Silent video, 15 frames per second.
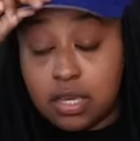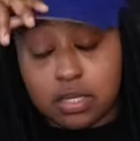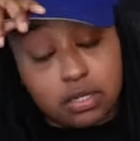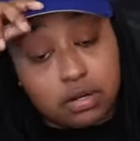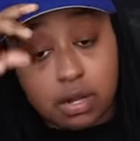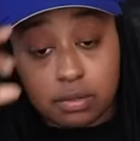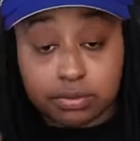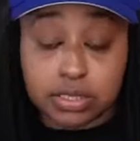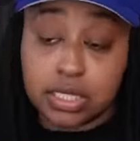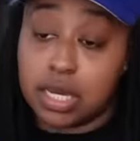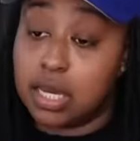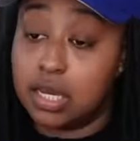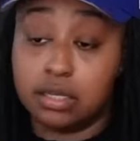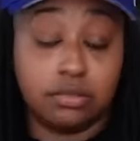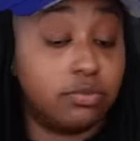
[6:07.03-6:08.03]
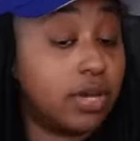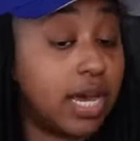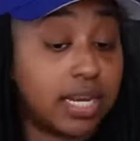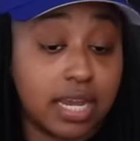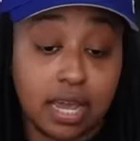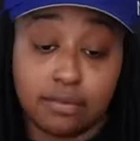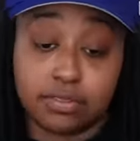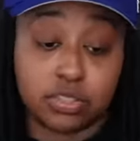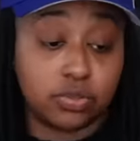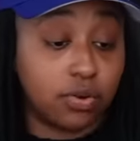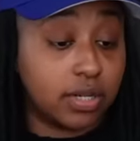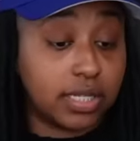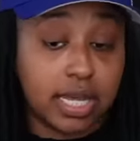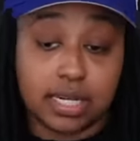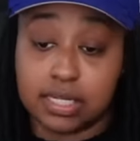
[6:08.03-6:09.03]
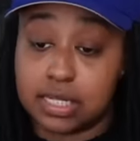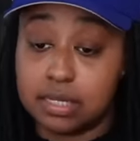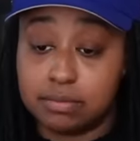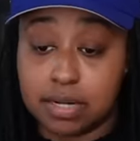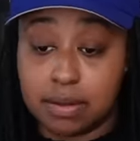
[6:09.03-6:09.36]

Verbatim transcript: You know what I'm saying? You got to have a storyline to keep